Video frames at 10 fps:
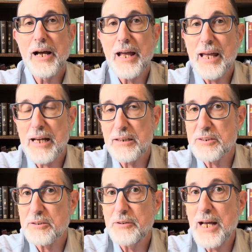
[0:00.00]

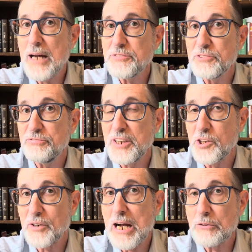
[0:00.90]
and you have to
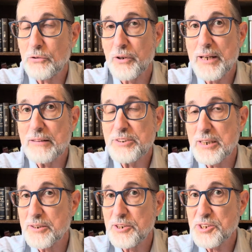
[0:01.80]
figure out, or you have to
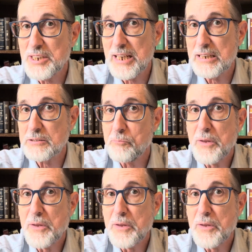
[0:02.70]
understand,